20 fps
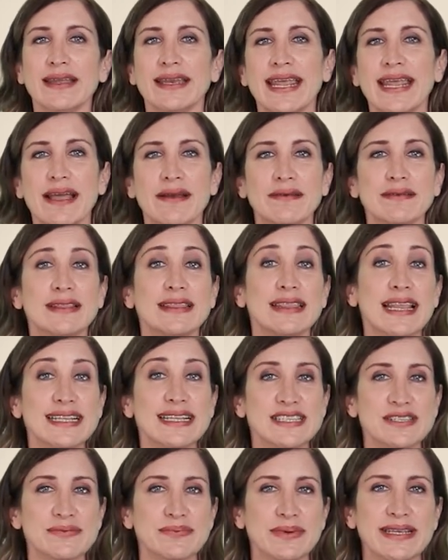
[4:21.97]
Now,
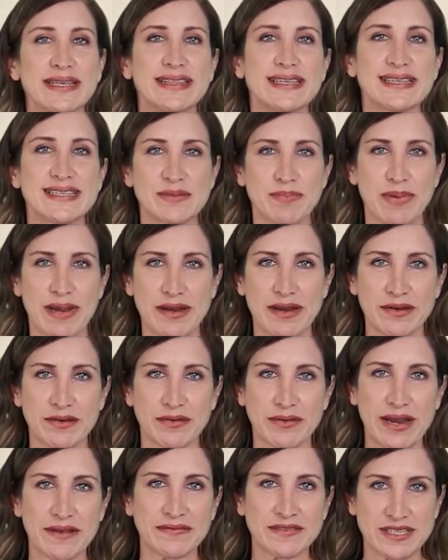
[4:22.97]
let's read this
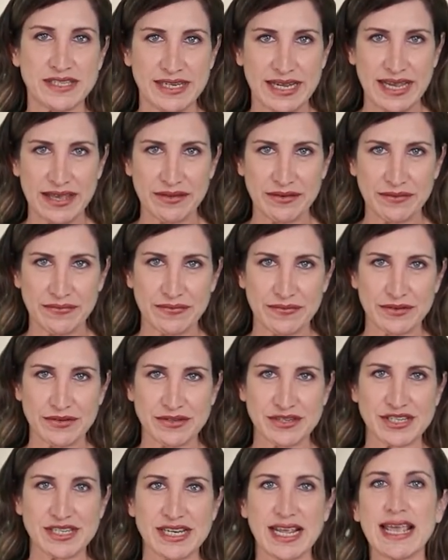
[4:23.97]
paragraph together
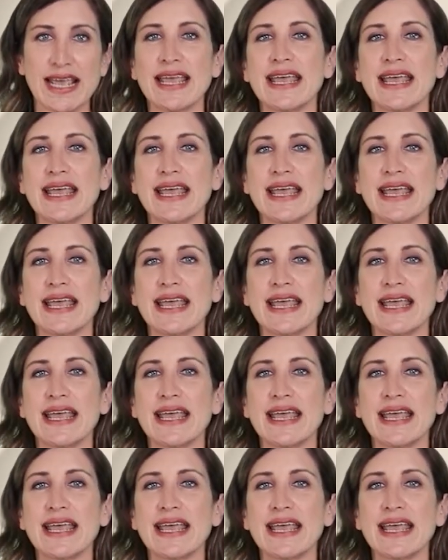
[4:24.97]
first.